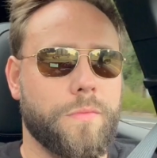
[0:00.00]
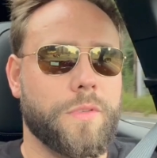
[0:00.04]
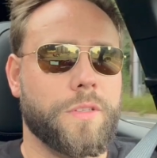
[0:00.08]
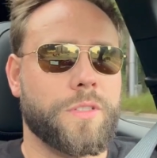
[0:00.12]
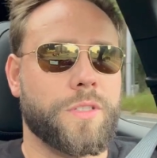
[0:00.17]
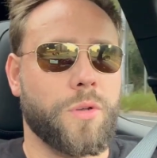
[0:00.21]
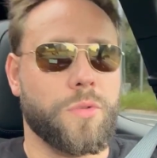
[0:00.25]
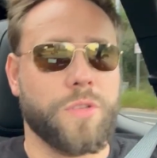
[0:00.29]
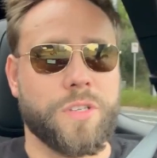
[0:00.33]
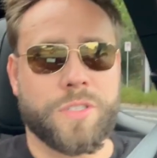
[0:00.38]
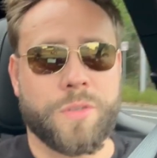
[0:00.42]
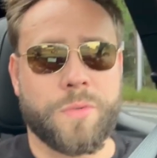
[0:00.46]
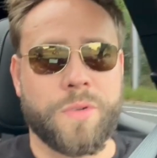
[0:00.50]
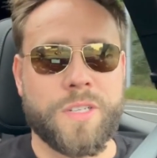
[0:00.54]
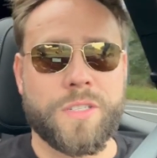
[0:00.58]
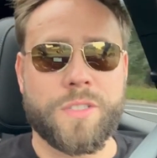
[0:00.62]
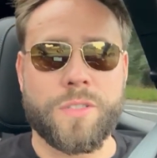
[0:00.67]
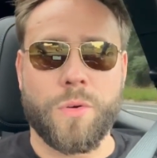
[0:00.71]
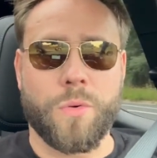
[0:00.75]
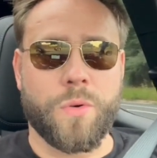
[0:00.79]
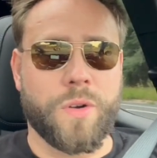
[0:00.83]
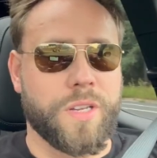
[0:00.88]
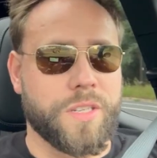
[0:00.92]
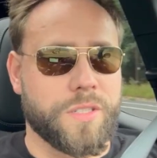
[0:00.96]
So the screen
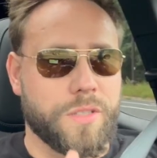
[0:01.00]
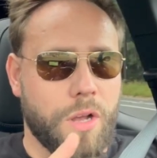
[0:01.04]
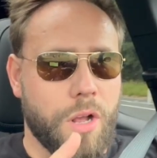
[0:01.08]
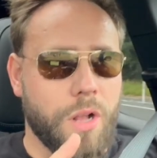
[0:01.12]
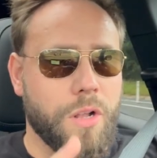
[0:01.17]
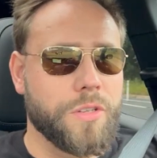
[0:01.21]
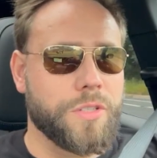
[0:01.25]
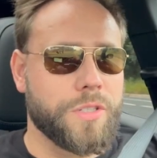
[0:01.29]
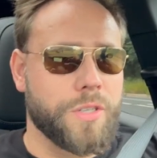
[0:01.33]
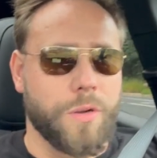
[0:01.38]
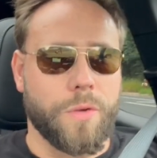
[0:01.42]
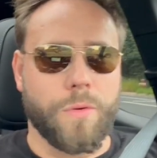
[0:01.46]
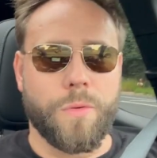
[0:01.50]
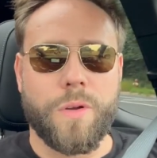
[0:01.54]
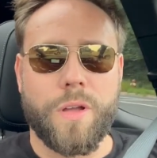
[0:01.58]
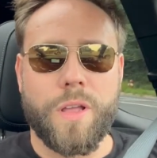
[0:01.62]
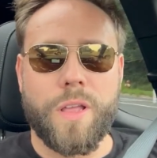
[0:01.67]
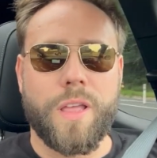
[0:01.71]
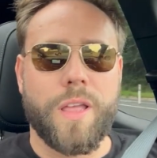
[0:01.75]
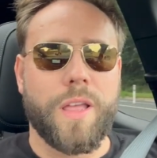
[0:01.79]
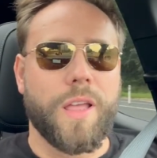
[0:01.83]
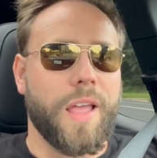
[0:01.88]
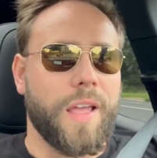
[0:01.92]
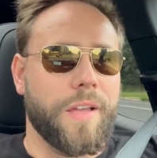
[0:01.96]
story is also
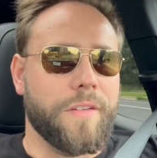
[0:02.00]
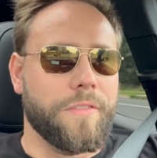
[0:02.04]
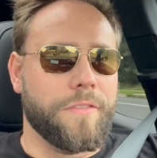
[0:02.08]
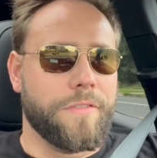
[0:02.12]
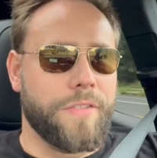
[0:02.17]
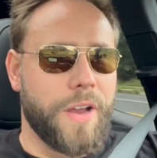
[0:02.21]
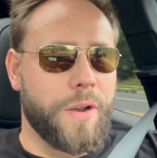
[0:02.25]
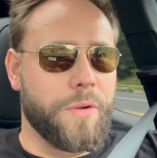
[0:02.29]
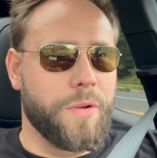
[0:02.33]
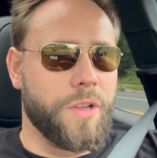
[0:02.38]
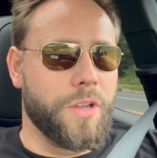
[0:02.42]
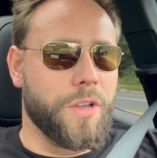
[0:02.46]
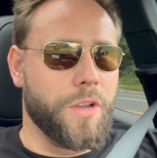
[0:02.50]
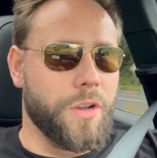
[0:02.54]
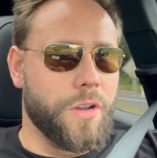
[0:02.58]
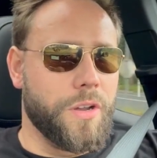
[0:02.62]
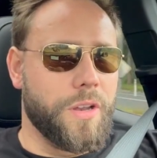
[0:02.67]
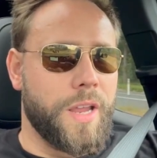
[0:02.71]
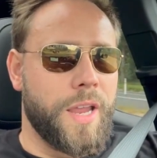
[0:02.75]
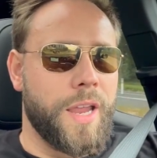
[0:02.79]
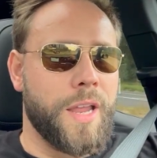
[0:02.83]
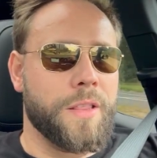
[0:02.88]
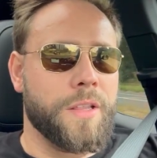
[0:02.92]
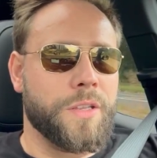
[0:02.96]
very good
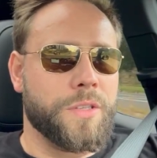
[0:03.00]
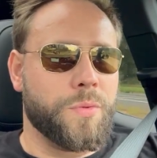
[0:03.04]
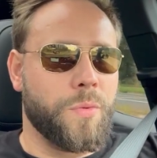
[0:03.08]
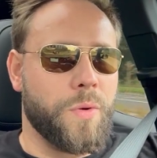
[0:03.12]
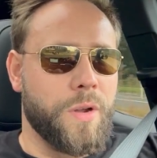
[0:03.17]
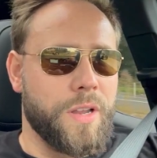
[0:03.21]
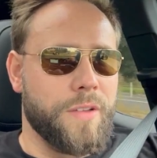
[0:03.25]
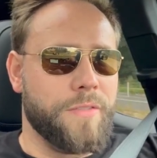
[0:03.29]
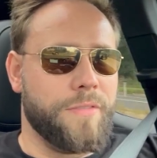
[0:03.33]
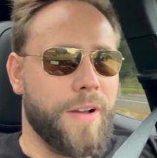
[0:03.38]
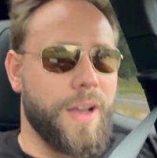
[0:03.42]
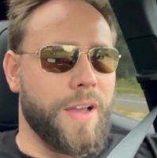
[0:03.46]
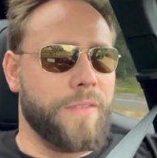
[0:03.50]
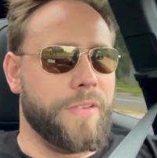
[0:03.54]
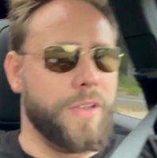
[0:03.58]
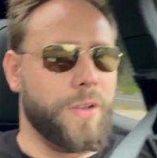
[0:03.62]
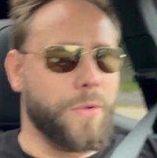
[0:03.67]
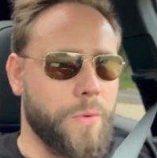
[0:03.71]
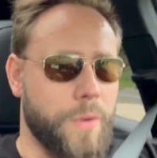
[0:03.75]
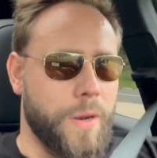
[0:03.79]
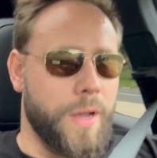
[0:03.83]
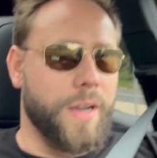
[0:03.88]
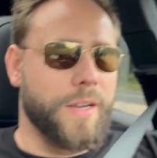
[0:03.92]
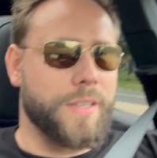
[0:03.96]
in the 25
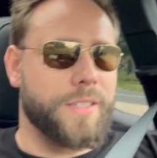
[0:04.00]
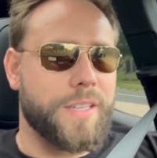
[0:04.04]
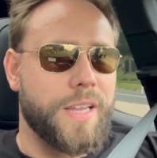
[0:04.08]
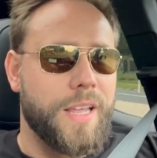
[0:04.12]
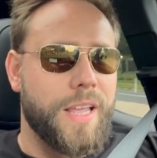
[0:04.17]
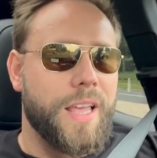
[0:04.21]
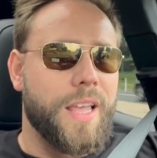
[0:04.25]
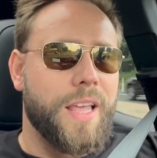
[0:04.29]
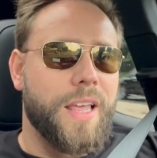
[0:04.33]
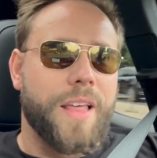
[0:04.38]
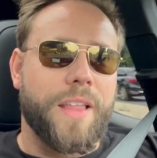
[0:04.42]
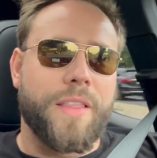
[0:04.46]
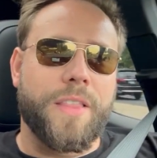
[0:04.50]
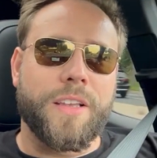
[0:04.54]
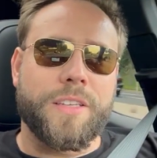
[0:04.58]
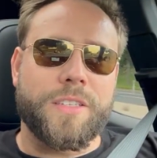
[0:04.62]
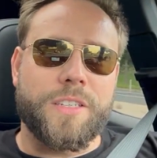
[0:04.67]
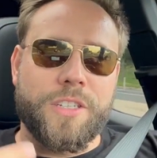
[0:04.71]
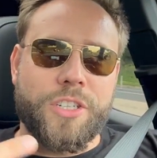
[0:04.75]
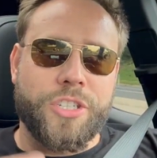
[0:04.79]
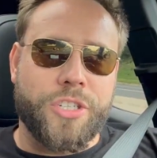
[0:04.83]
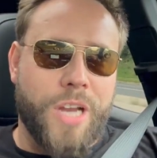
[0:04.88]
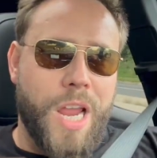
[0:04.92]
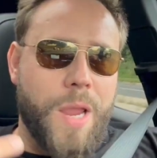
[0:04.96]
Equinox. This
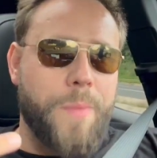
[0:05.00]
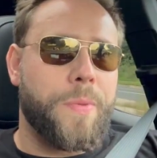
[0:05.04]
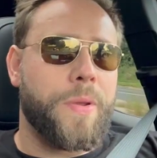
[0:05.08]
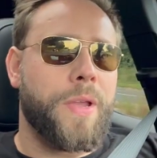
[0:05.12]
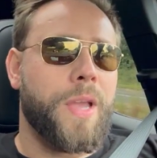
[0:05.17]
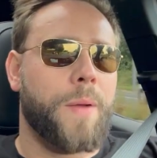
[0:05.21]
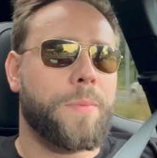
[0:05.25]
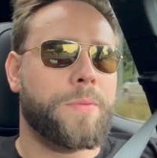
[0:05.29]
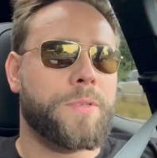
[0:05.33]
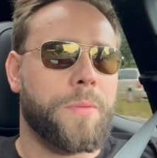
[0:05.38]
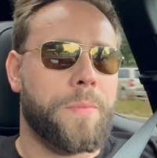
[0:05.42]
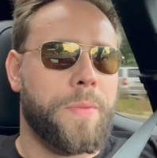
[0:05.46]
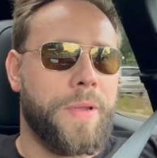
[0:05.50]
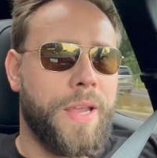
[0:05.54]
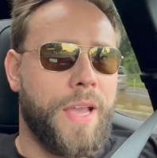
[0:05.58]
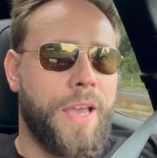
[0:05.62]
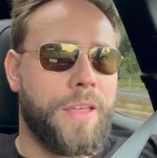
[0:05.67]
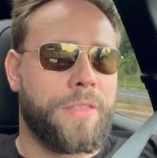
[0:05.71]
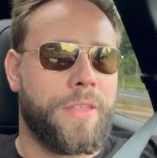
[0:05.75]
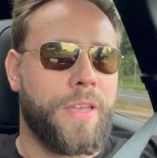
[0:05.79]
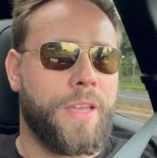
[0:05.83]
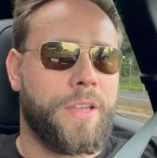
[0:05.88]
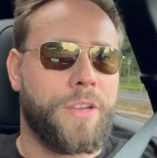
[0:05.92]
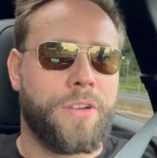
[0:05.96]
is shaping up to be, I
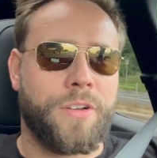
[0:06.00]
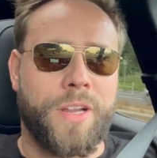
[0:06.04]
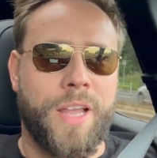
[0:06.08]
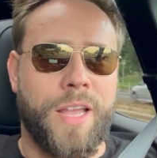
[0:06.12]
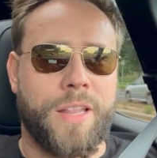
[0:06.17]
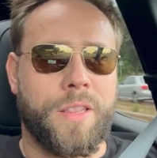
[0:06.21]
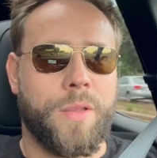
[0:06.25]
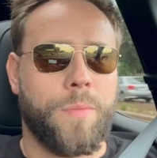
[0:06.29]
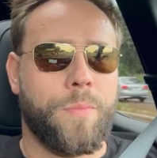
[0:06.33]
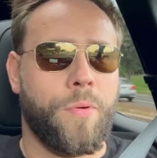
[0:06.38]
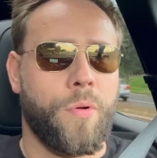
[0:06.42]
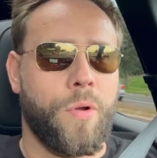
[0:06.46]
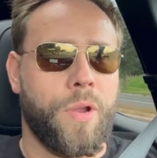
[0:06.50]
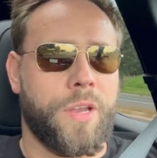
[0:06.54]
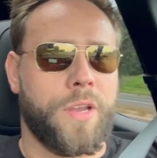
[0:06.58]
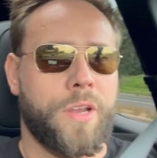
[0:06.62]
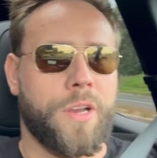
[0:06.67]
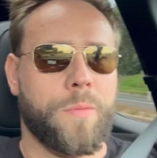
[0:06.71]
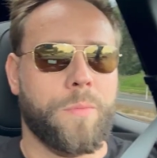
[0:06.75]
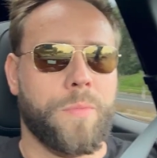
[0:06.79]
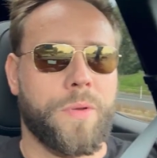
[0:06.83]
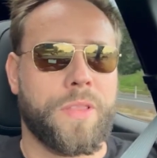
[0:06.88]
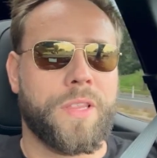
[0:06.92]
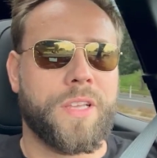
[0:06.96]
think you're getting the point
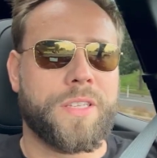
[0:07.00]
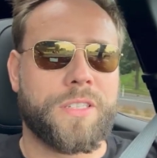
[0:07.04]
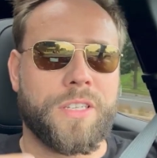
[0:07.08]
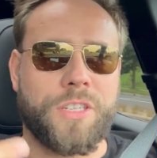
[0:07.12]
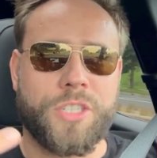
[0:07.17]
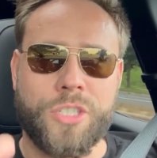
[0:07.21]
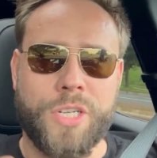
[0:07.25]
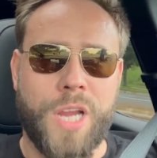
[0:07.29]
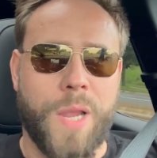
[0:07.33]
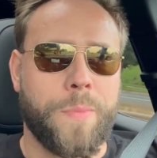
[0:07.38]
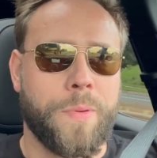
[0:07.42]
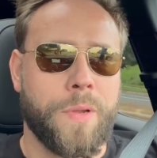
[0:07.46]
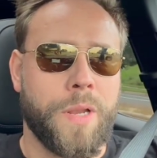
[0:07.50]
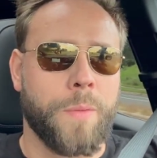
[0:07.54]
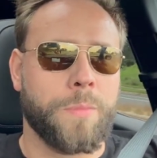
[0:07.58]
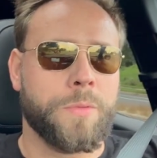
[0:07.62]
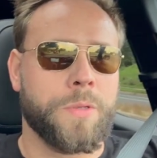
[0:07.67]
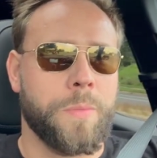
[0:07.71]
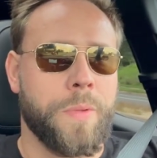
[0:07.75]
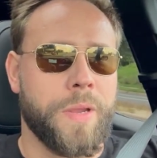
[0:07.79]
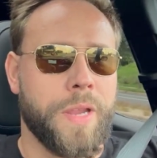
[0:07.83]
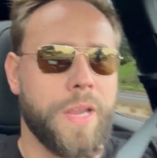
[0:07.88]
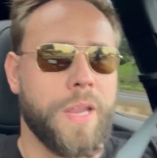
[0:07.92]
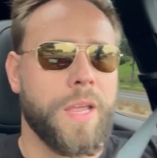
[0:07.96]
here, but this is shaping up
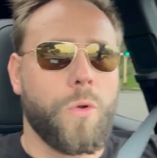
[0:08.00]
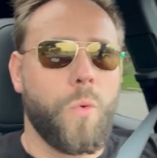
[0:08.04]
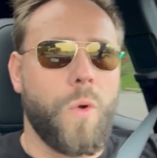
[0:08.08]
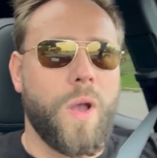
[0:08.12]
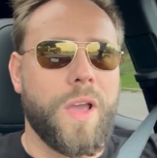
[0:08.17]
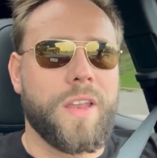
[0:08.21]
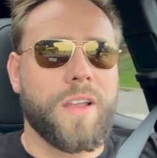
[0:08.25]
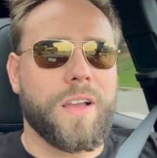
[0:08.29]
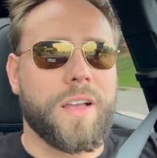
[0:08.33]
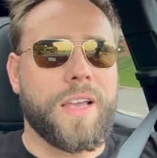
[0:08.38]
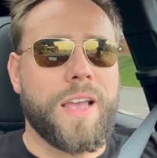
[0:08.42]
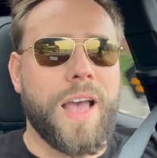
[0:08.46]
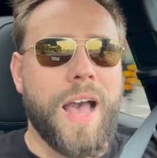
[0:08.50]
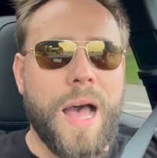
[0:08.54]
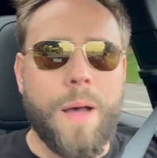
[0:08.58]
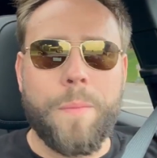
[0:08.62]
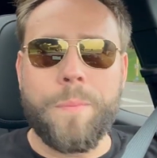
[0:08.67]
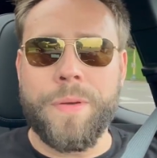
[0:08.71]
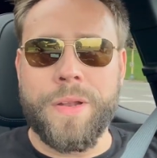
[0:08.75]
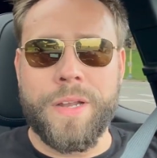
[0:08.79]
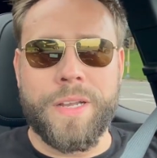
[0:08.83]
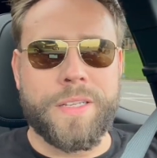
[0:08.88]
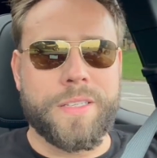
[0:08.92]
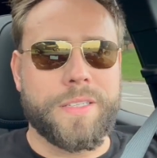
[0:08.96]
to be quite a
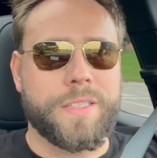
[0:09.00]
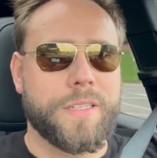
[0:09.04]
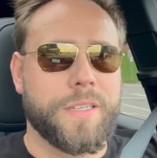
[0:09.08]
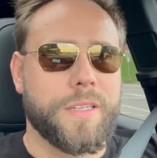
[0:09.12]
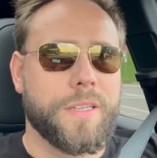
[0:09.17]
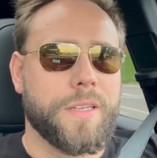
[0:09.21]
competent